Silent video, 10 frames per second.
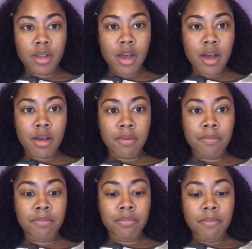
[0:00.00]

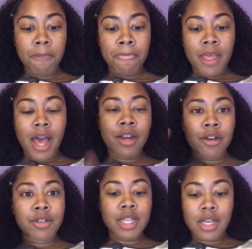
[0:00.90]
um I
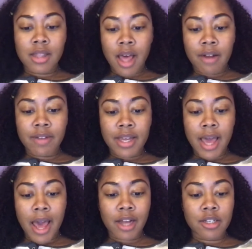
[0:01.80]
know it's like a lot of like
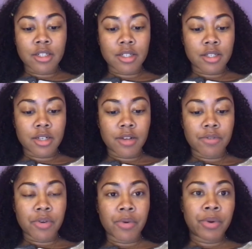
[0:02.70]
hackers and stuff
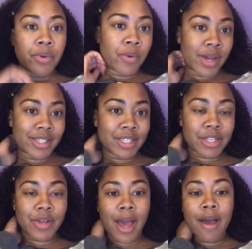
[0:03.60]
going on.
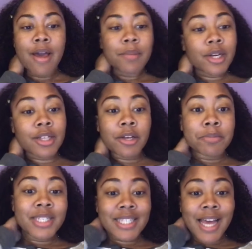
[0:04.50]
So yeah, I'm currently on
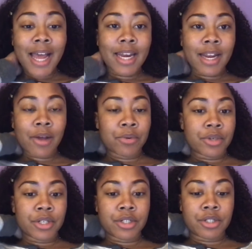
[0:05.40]
Misguided. I
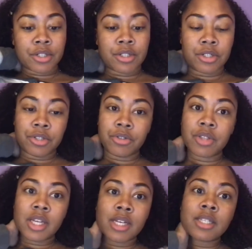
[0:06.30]
ordered two
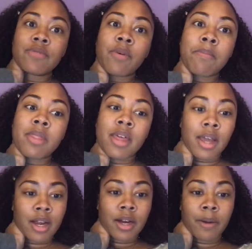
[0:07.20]
things from
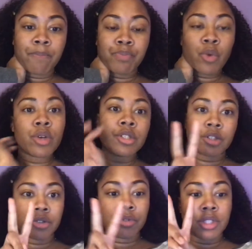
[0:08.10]
there, well,
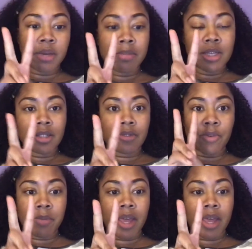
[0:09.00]
two shipments from